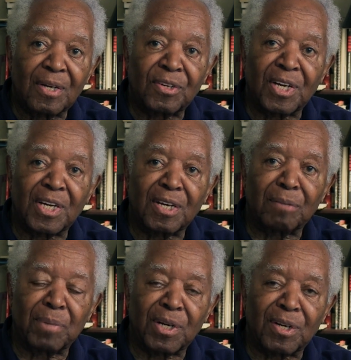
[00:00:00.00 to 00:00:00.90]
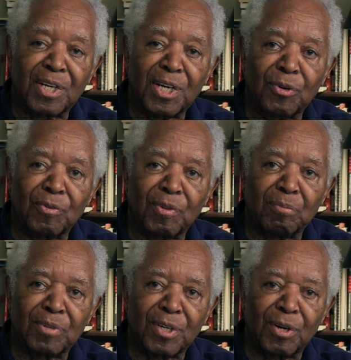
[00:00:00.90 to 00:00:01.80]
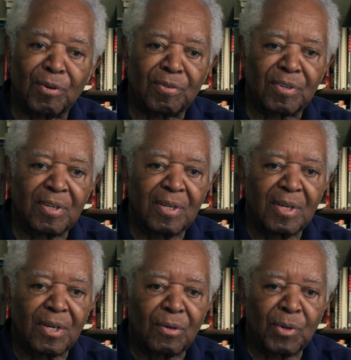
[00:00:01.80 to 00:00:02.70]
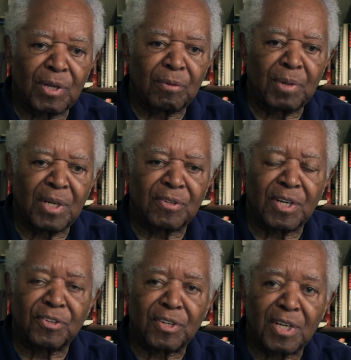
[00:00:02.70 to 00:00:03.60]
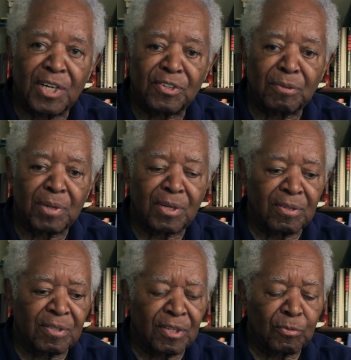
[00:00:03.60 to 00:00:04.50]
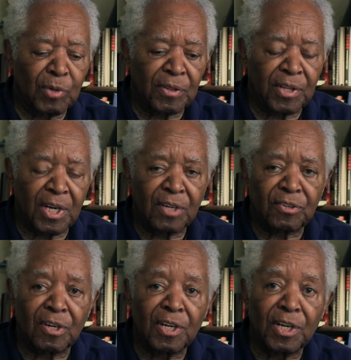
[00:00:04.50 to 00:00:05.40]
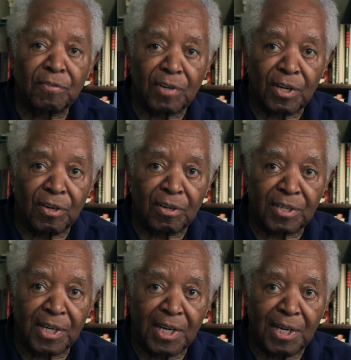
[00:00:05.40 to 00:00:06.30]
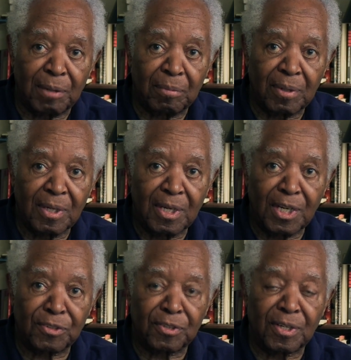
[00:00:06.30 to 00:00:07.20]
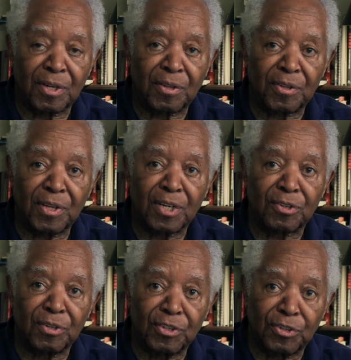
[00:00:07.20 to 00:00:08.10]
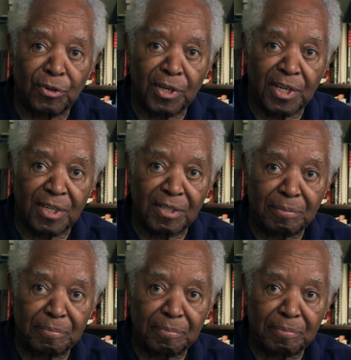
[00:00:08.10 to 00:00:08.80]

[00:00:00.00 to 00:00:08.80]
taking better care of themselves, what it means education, because it's one thing to live a long time, it's another thing to enjoy it.